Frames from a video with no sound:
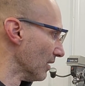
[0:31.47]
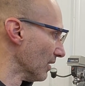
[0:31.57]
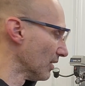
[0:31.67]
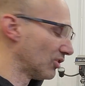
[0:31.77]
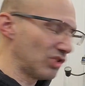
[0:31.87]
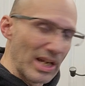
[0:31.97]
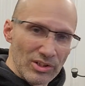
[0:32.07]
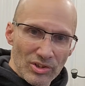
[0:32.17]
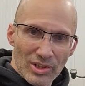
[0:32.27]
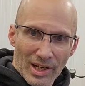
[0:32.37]
the
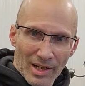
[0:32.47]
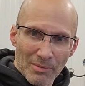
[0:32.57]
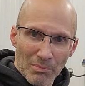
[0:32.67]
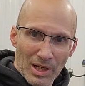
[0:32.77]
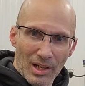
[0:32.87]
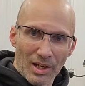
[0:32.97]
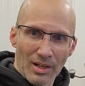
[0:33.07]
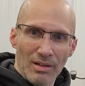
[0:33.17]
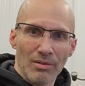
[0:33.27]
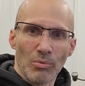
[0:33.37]
changes that I
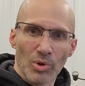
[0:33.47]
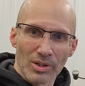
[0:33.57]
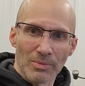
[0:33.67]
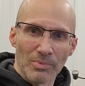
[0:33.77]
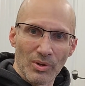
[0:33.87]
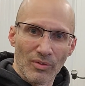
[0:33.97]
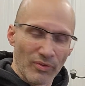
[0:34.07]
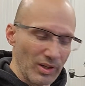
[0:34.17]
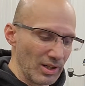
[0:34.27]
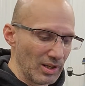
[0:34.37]
made worked
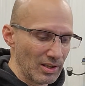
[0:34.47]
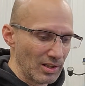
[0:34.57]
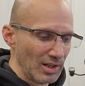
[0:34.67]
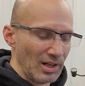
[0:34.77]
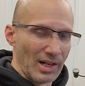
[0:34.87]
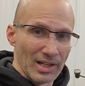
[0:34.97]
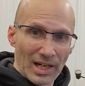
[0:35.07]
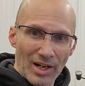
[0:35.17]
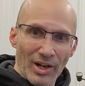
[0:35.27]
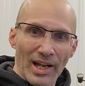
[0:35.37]
beautifully. I
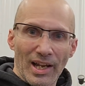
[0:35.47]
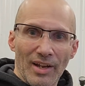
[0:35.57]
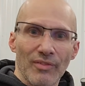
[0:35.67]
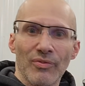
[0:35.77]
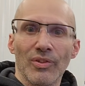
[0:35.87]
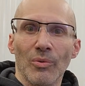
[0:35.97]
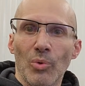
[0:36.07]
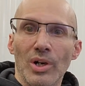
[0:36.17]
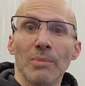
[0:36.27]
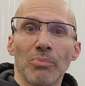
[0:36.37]
now have the
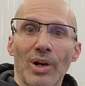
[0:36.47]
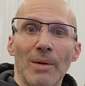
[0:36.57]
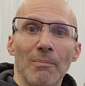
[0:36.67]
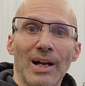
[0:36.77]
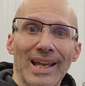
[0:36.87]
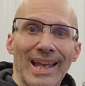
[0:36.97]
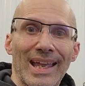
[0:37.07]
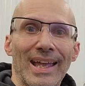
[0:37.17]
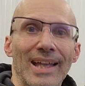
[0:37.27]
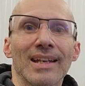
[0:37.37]
one problem I
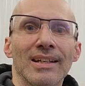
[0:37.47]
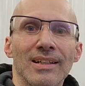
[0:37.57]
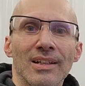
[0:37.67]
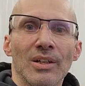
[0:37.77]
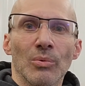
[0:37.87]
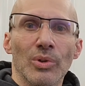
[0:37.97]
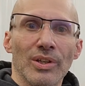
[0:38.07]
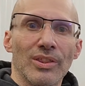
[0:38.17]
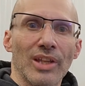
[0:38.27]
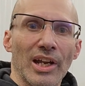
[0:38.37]
had
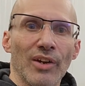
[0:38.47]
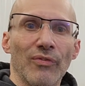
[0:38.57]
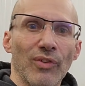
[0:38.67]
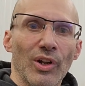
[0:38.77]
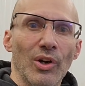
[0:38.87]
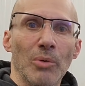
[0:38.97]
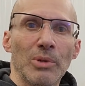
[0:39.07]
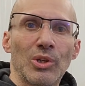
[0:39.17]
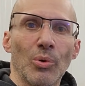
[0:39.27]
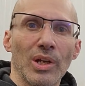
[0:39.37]
with the airflow
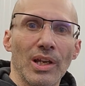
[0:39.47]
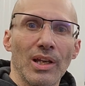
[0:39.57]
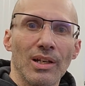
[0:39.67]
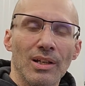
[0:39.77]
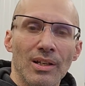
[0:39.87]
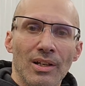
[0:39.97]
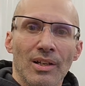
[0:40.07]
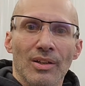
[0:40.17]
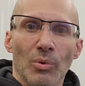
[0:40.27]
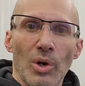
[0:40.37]
between
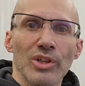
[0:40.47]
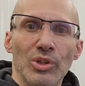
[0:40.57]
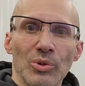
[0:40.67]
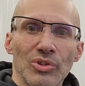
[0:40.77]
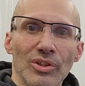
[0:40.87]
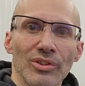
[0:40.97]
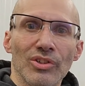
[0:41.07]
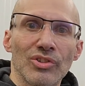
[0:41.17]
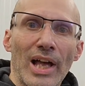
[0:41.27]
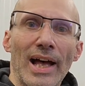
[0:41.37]
the one two cylinder
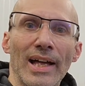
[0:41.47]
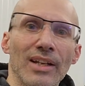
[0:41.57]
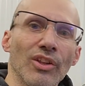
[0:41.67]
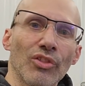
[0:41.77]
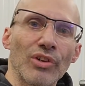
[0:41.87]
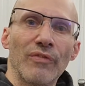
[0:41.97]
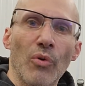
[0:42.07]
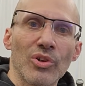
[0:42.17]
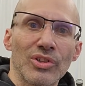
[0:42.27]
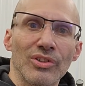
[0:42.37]
side and the three
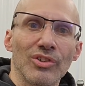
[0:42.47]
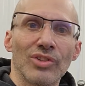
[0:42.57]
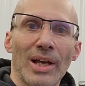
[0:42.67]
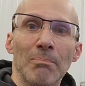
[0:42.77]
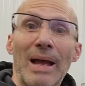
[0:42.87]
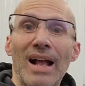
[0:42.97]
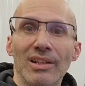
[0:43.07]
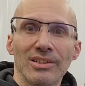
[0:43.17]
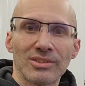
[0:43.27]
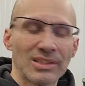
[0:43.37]
four cylinder side
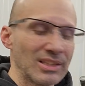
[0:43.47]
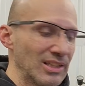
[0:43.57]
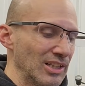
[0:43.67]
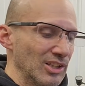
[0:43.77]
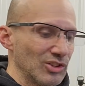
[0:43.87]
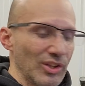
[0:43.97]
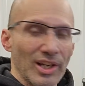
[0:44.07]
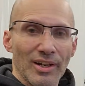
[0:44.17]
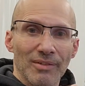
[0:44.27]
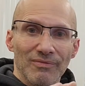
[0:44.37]
balanced. So
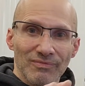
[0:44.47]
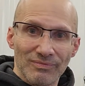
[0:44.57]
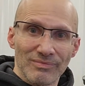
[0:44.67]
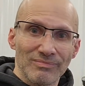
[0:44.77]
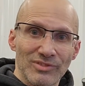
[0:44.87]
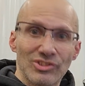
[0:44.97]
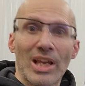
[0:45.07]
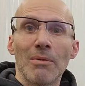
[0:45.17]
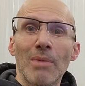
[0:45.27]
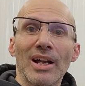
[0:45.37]
they're same
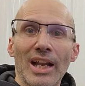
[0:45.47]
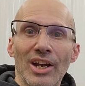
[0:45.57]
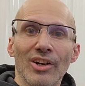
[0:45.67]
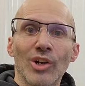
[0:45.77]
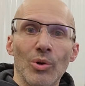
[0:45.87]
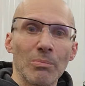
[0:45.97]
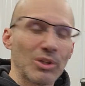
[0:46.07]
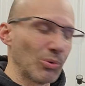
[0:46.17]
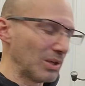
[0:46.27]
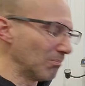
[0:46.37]
amount of air going
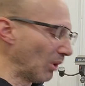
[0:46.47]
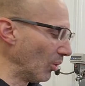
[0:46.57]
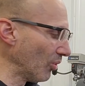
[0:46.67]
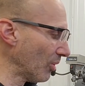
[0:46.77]
between both